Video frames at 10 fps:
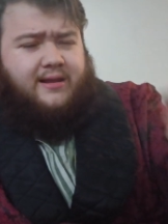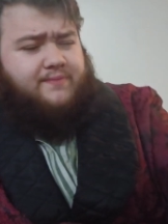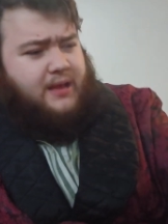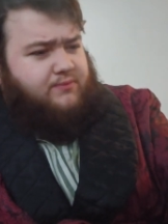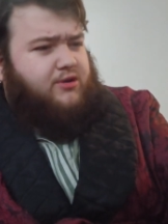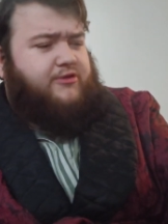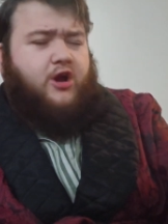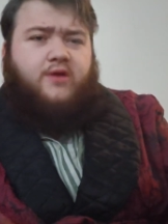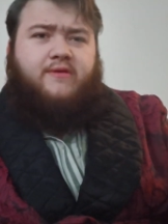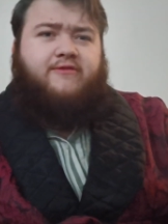here. I'm probably
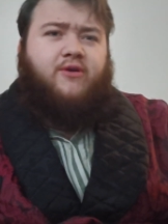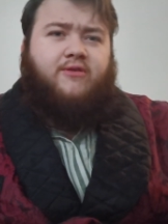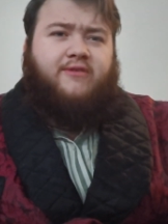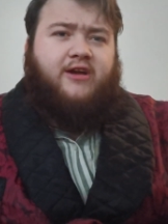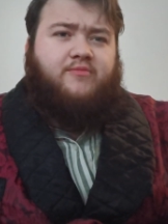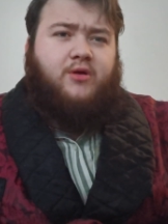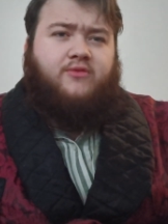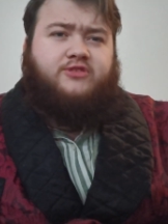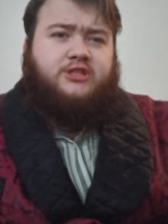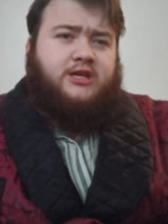going to do a 4 or 5
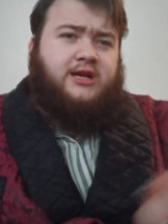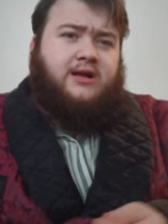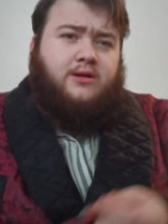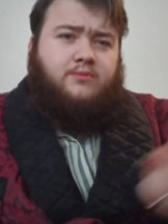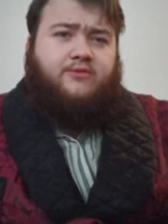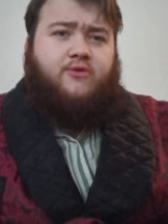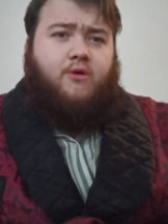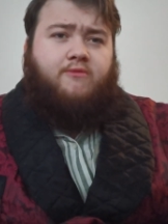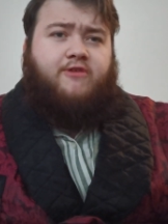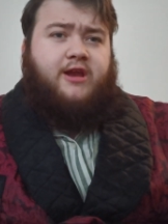puffs
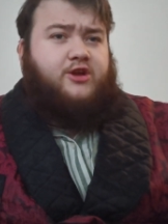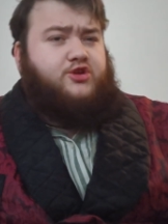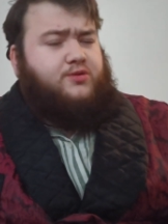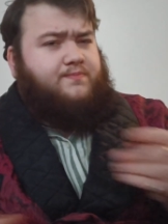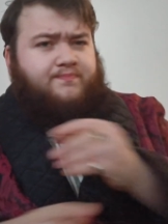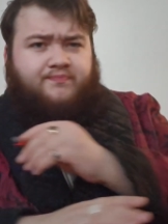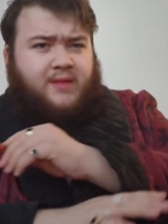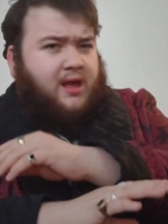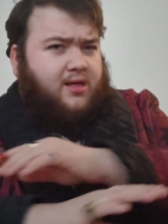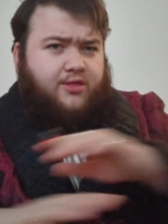before I'm finished.
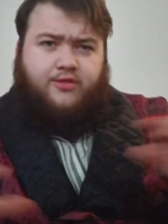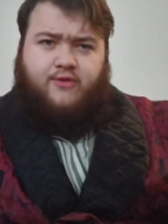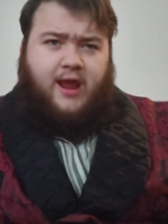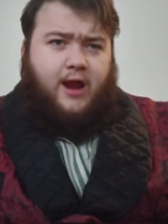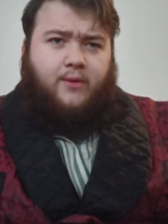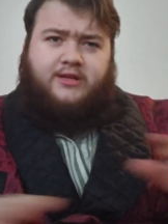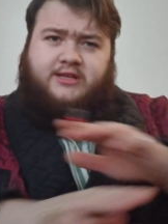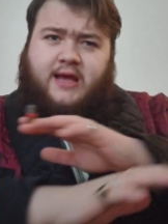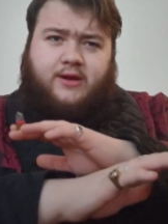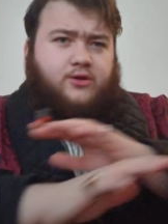3 out of
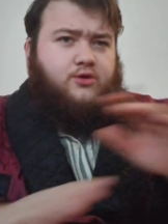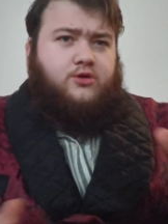10,